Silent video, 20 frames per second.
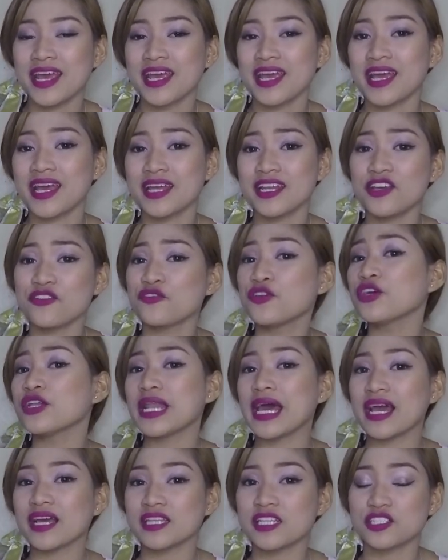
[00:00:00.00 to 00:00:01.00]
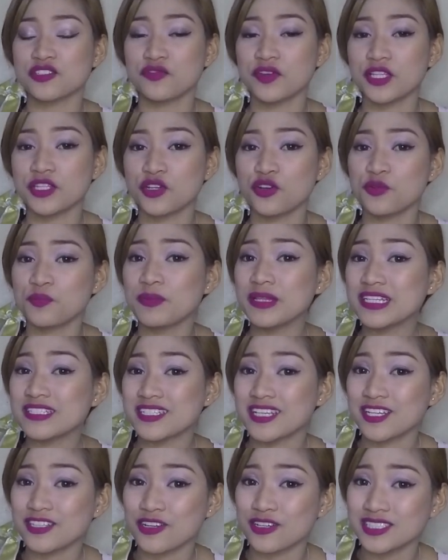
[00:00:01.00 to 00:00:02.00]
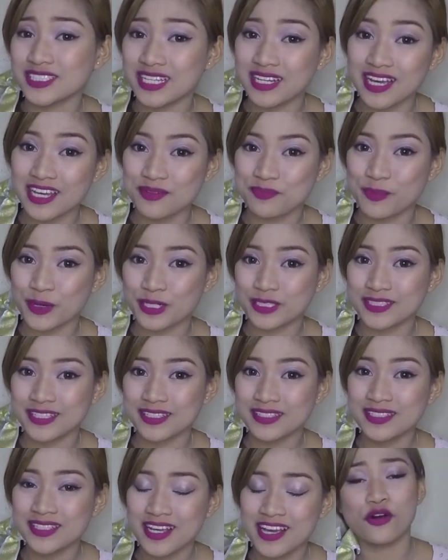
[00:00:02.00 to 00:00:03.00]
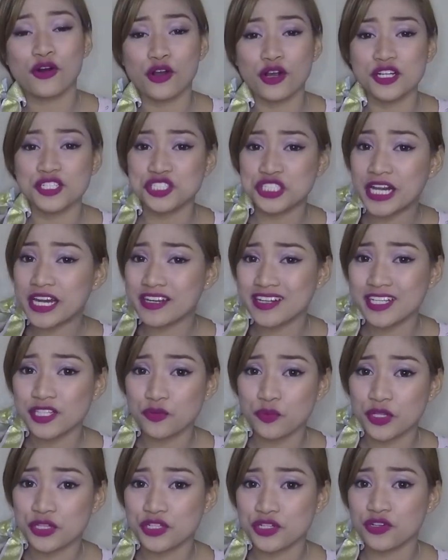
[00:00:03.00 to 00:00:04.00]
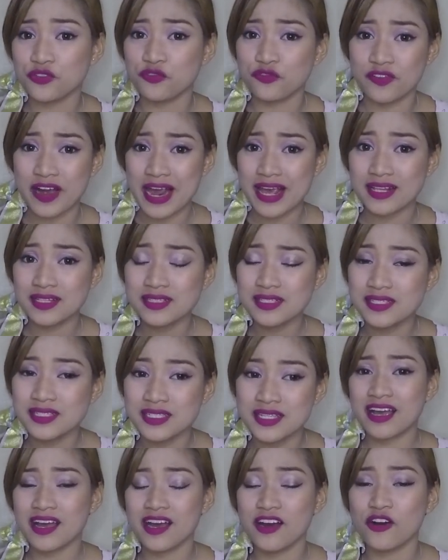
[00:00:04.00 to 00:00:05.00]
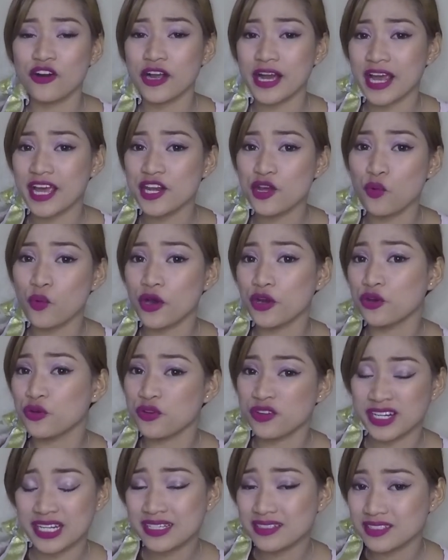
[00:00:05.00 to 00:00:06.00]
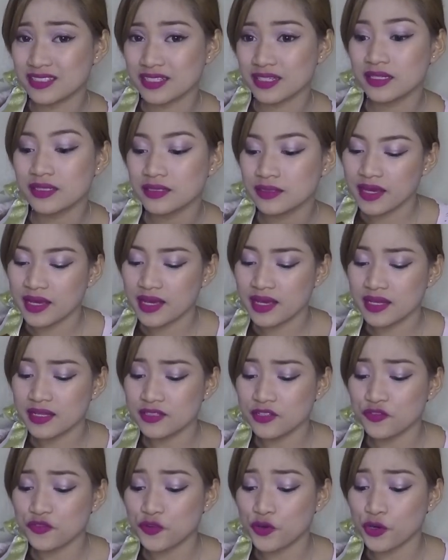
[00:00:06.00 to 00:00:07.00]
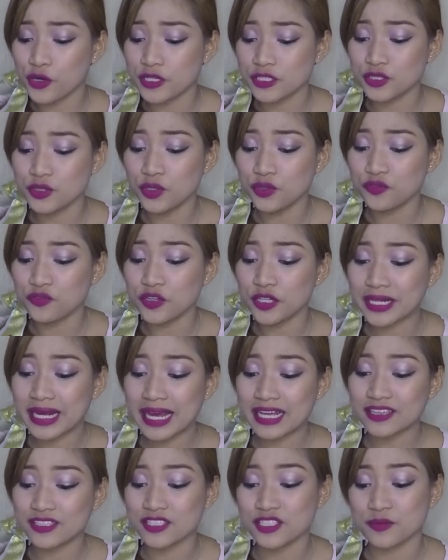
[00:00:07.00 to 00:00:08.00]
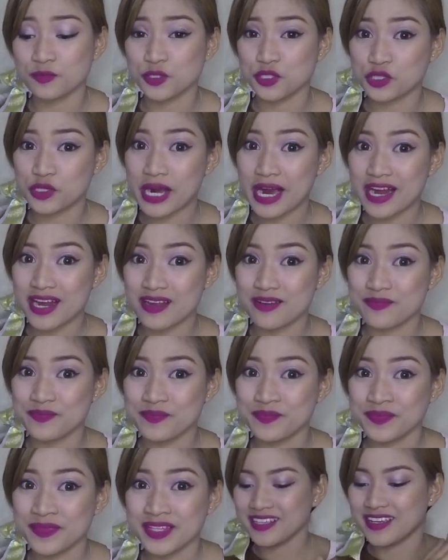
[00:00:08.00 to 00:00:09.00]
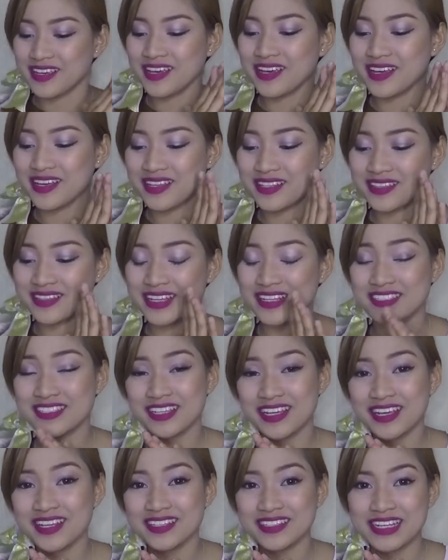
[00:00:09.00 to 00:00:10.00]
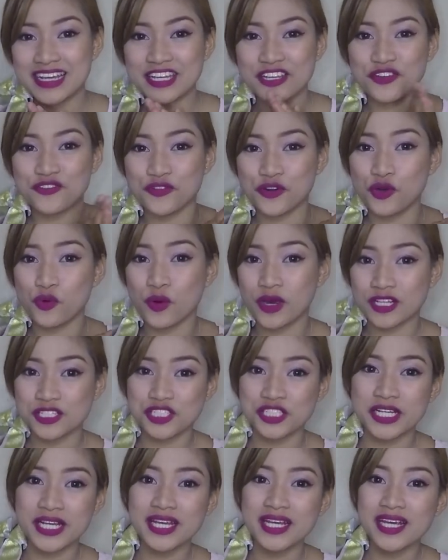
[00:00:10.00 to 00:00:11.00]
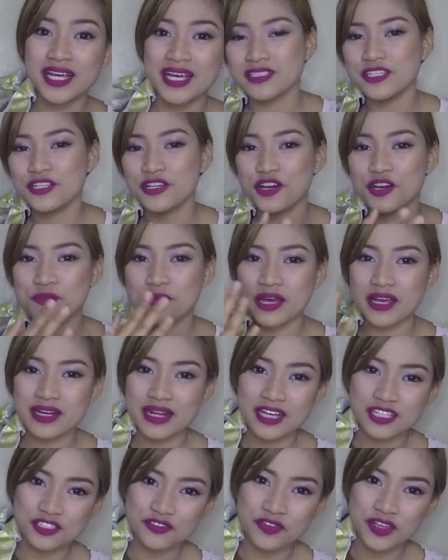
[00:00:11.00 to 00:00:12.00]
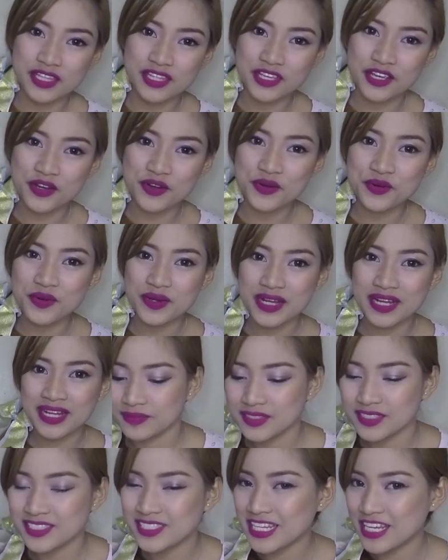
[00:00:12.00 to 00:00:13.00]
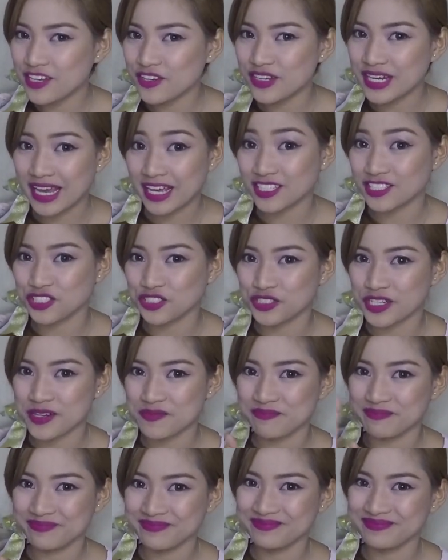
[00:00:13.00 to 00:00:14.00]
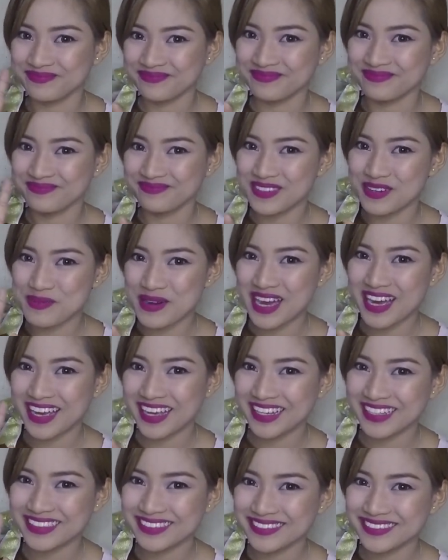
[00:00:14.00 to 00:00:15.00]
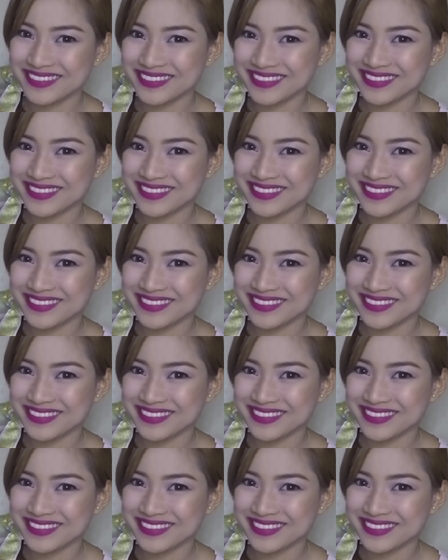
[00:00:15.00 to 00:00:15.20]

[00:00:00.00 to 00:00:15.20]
And if you like this video, please hit on the like button or share it with your friends or anyone who needs it. And of course, don't forget to subscribe. And that's it. Thank you for watching. See you on my next video. See you next trip. Bye-bye.